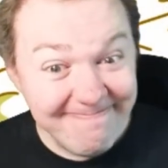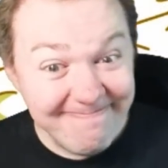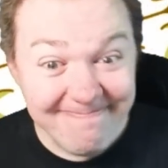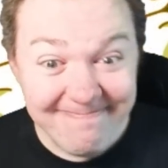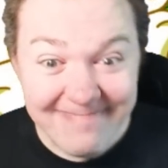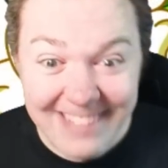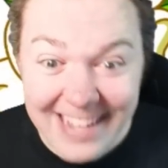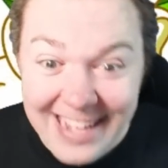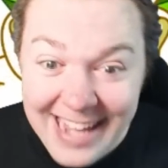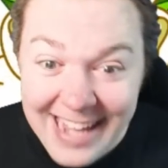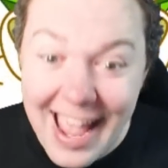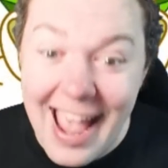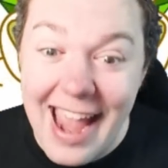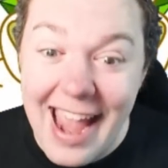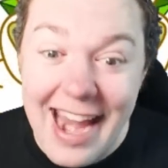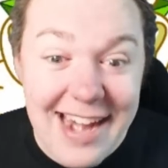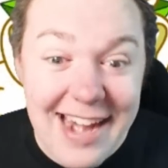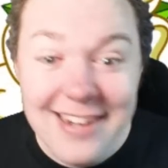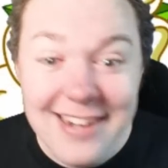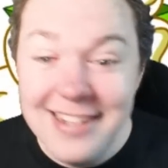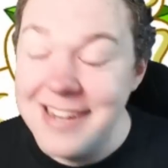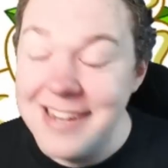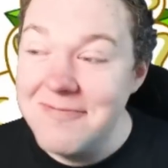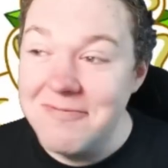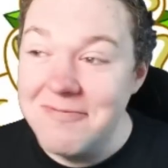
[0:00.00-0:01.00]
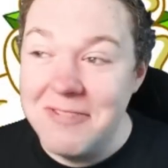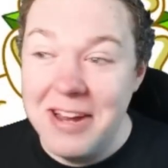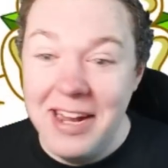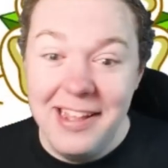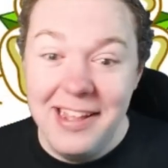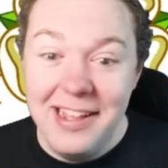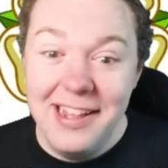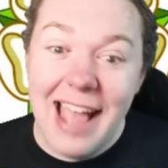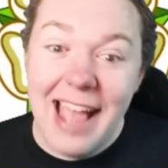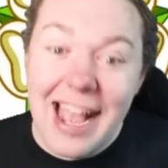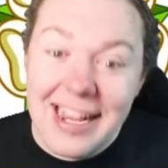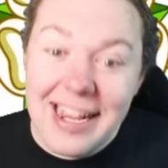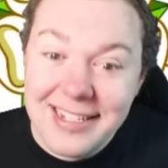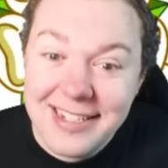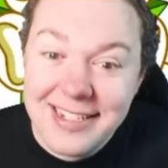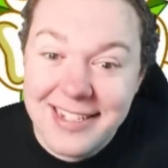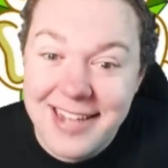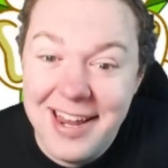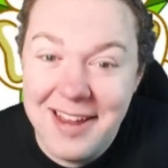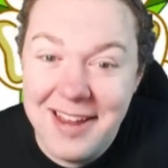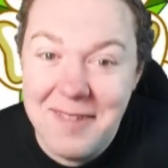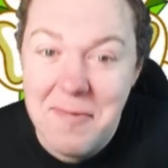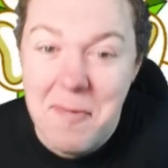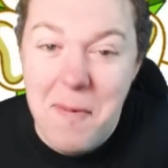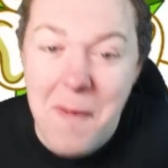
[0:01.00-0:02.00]
It didn't really last,
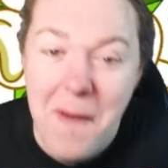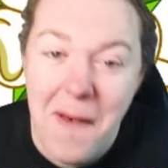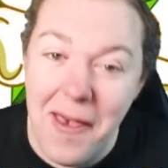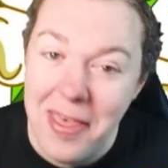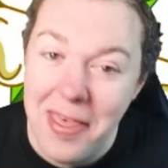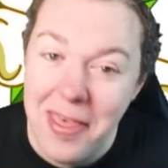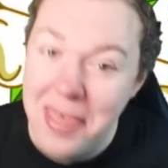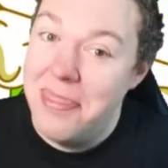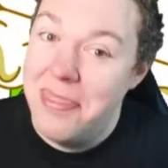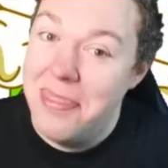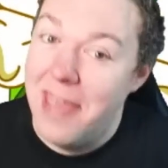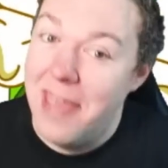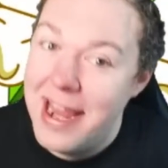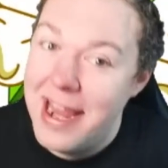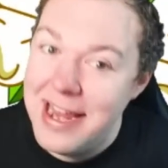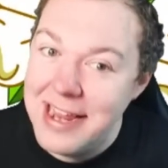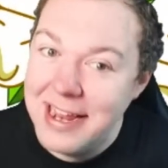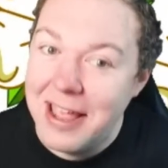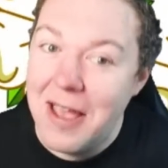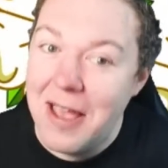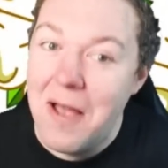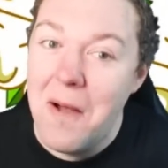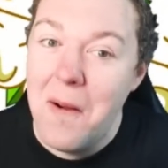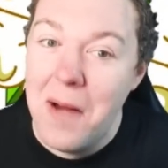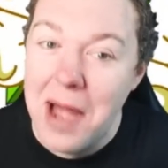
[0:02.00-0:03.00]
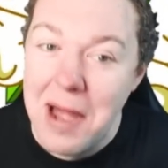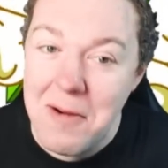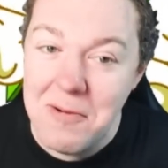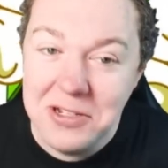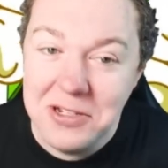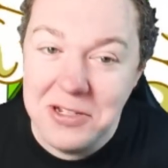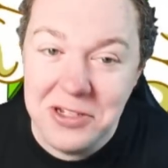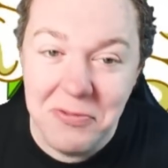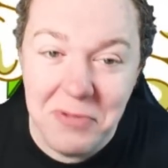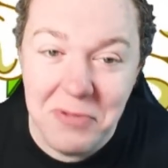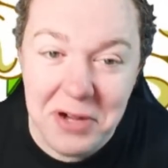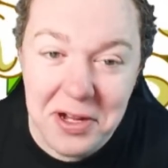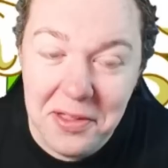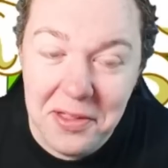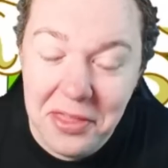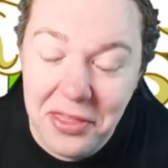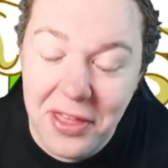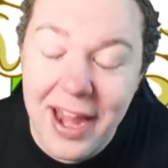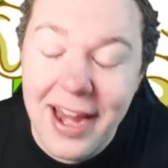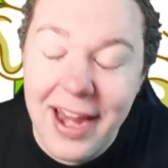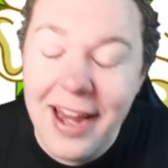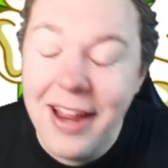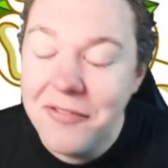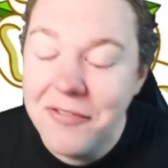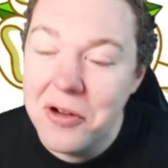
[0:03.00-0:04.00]
but there you go. It was a real
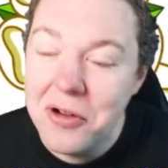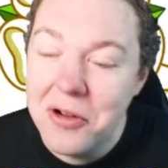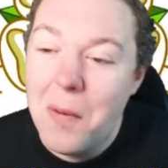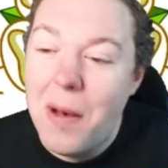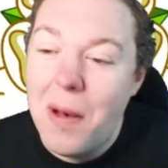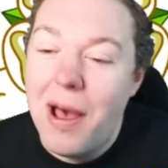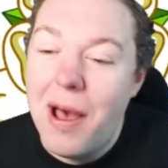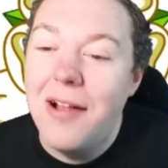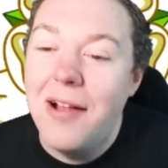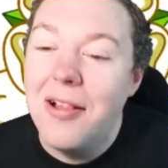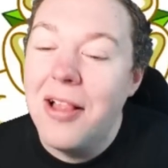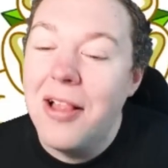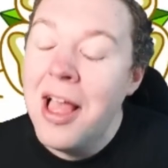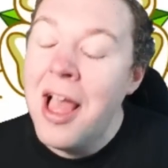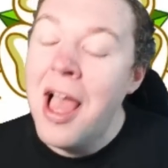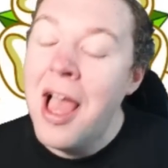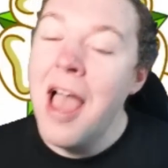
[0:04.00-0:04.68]
thing for a while.